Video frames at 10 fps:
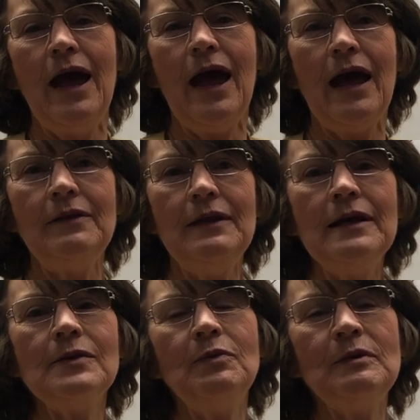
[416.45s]
and
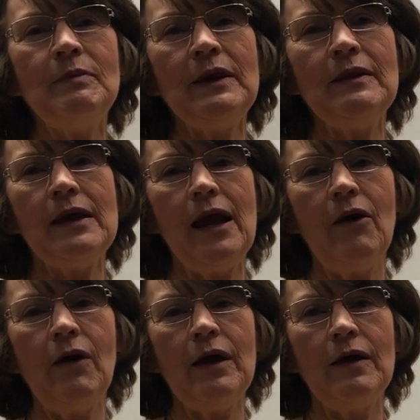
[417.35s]
this would be the
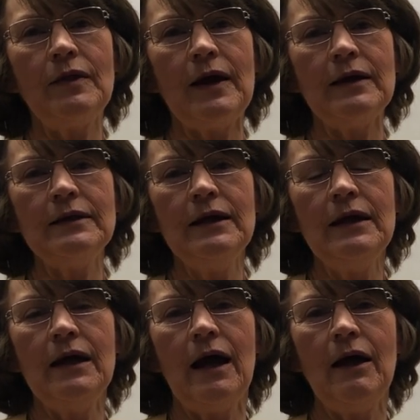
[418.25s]
area that
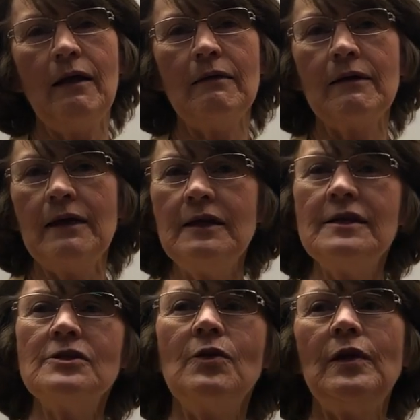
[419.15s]
gets
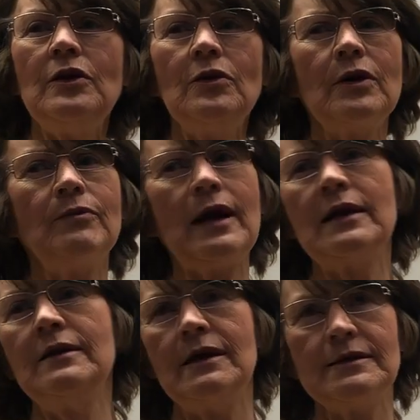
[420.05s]
it so that you can
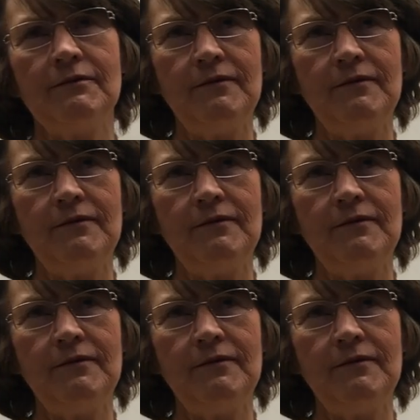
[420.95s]
recognize a